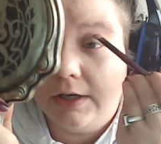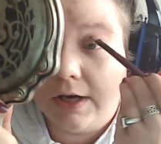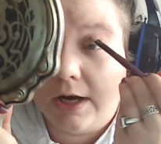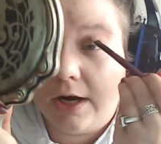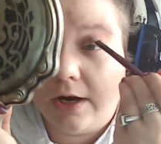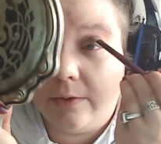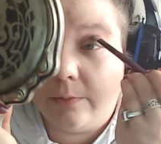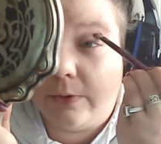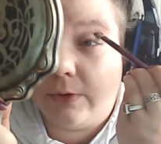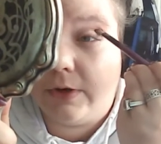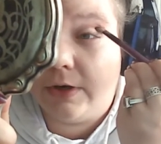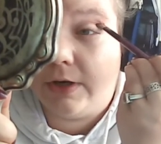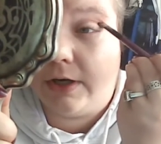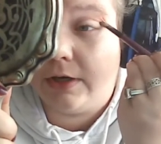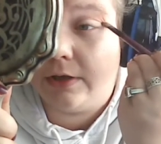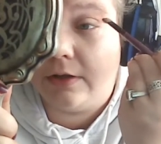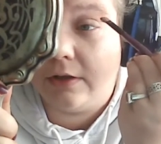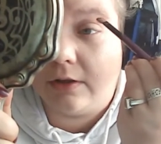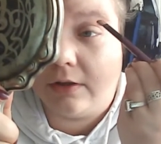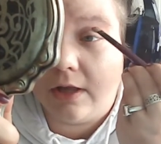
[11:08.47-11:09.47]
I'm
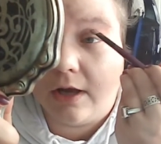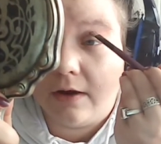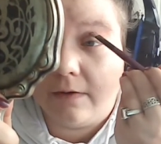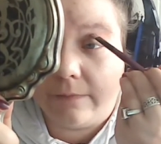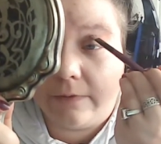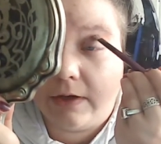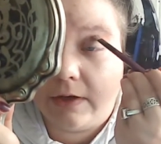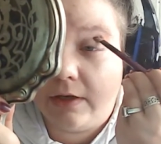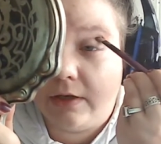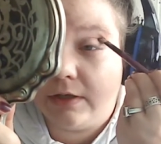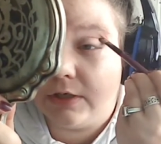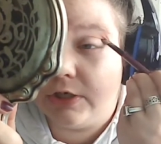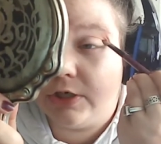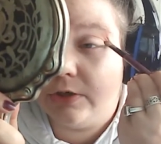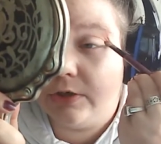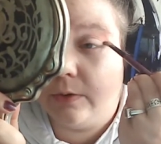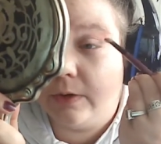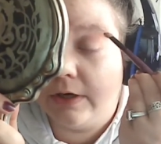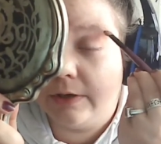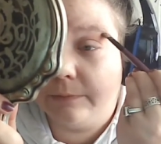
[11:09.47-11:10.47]
putting the love
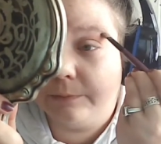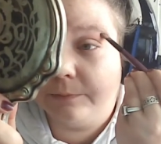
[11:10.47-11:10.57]
into it.